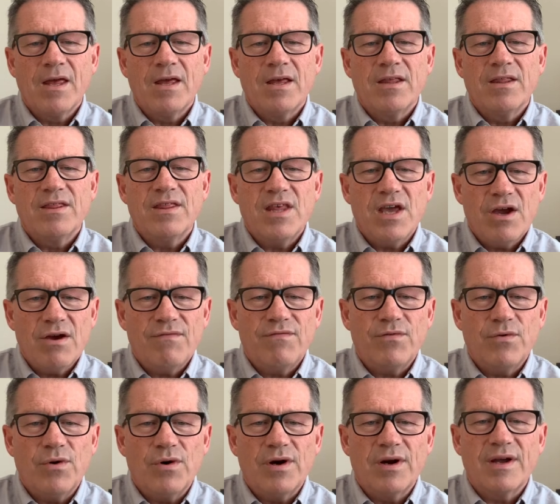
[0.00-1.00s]

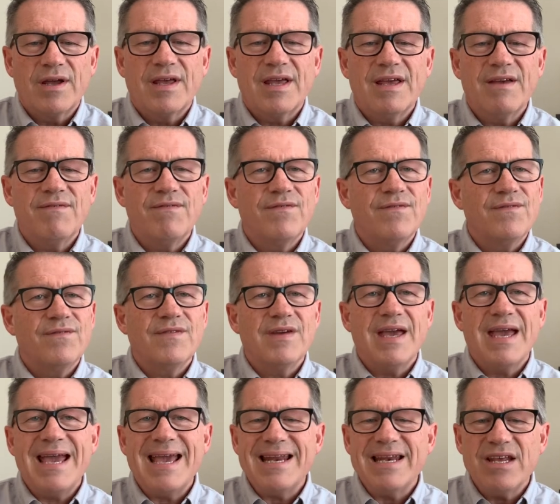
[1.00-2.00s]
Therefore, if
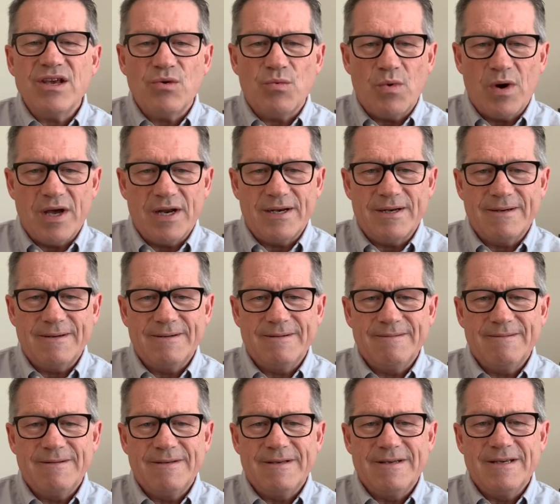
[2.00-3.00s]
anyone
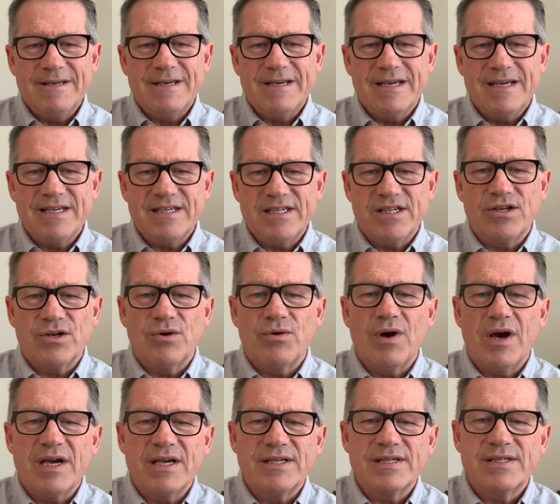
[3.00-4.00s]
is in
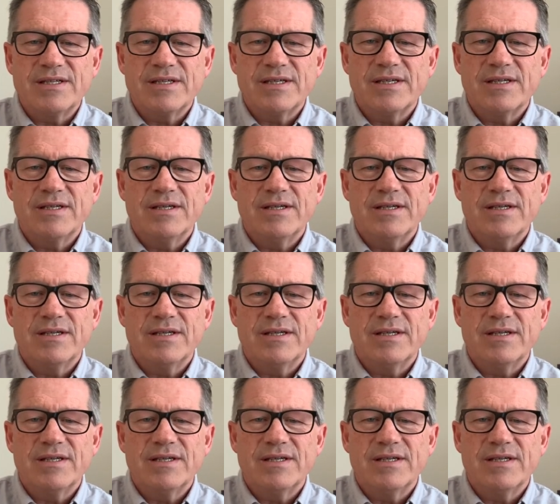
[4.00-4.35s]
Christ,